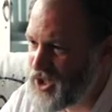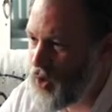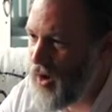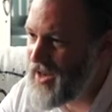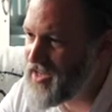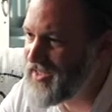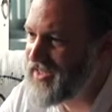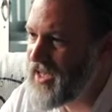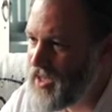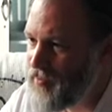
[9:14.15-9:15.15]
So any
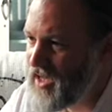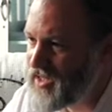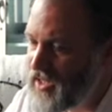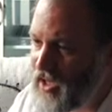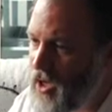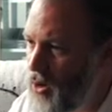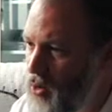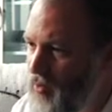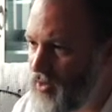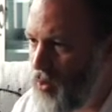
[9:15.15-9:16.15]
city basically
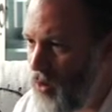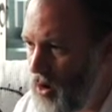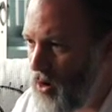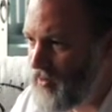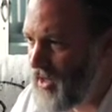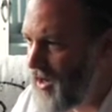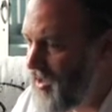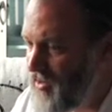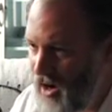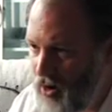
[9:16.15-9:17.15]
all over the world
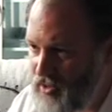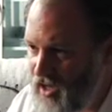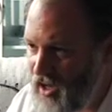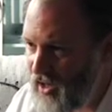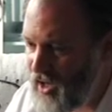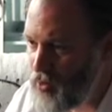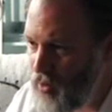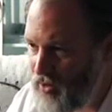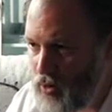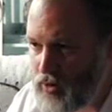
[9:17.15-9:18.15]
that are
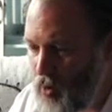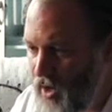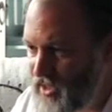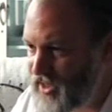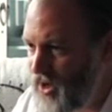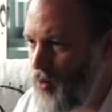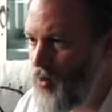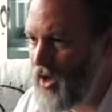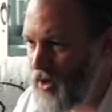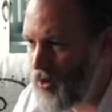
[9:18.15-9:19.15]
dealing with earthquakes on
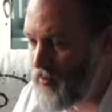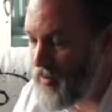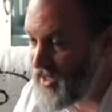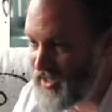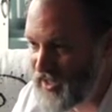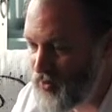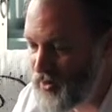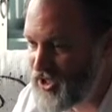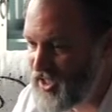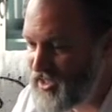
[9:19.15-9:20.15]
a regular
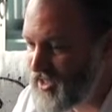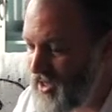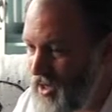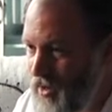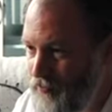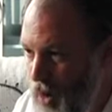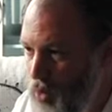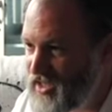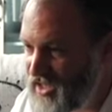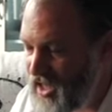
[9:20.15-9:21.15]
basis, which is
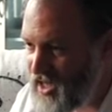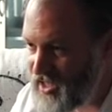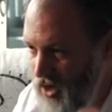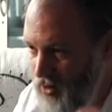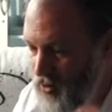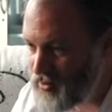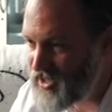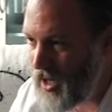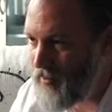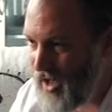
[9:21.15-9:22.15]
most cities, although
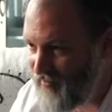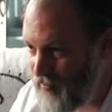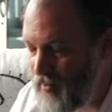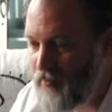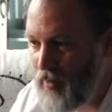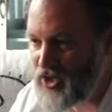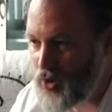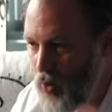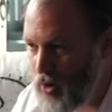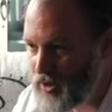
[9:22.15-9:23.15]
some have
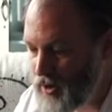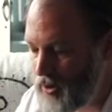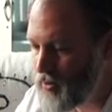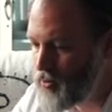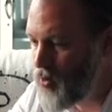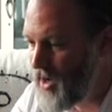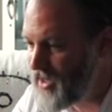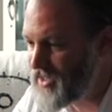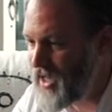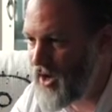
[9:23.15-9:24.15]
much worse
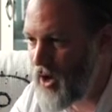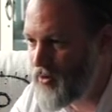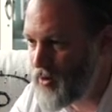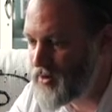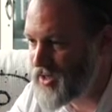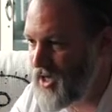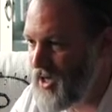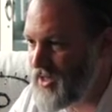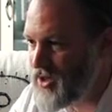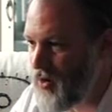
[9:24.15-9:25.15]
earthquakes than others.
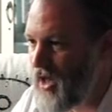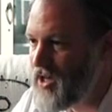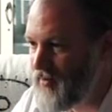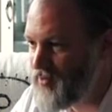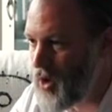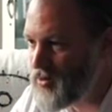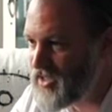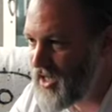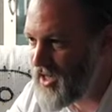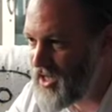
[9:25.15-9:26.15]
So any of
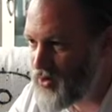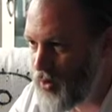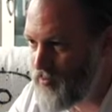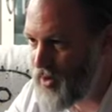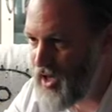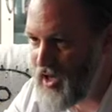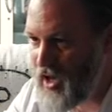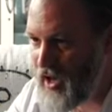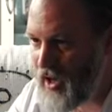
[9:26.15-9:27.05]
those cities would be